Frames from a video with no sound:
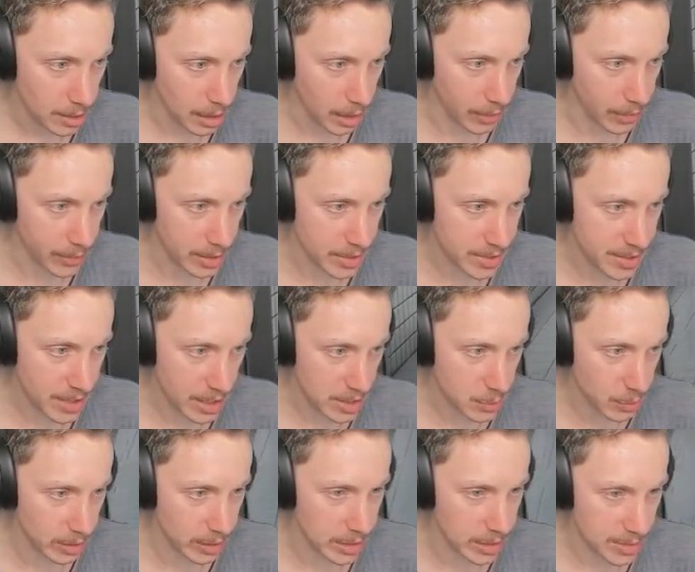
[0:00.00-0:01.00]
Oh, I think it's
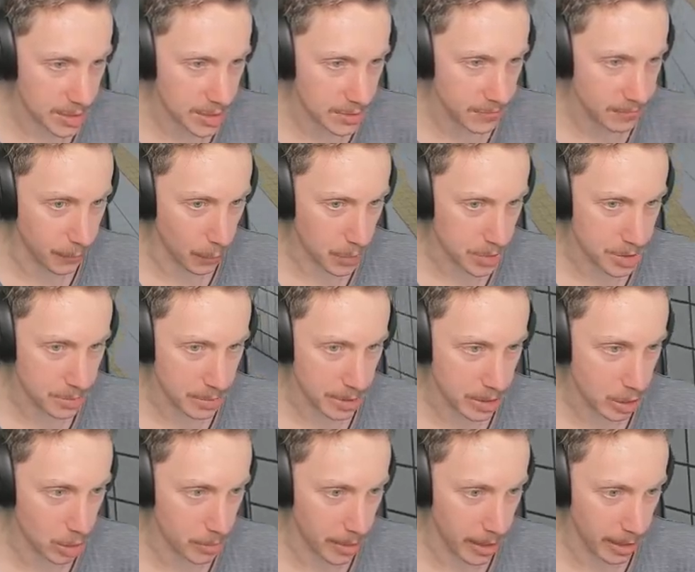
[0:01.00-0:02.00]
actually forcing me
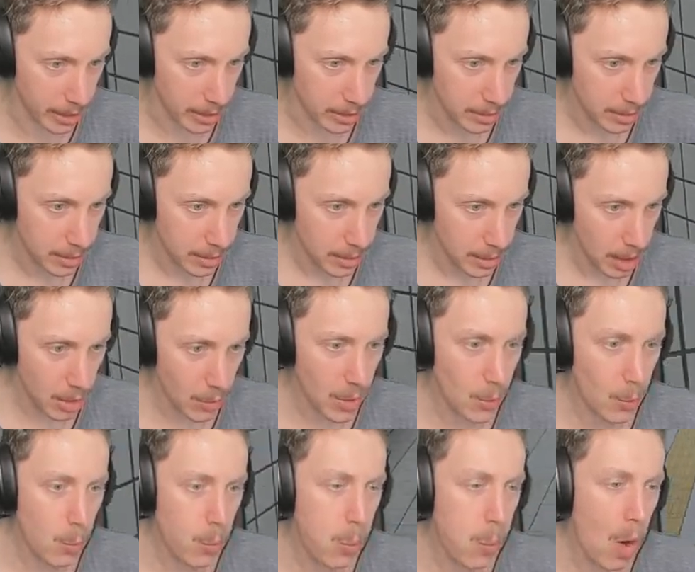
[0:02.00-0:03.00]
to go back. Oh,
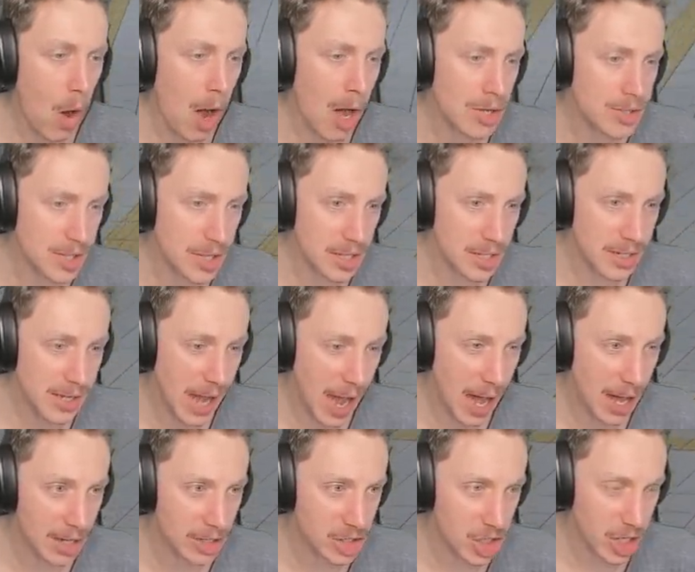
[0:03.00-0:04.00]
it was in
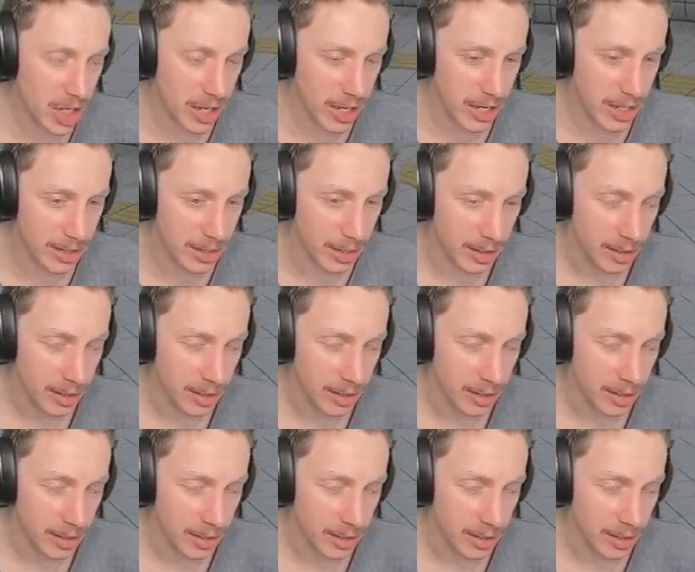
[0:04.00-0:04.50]
kanji.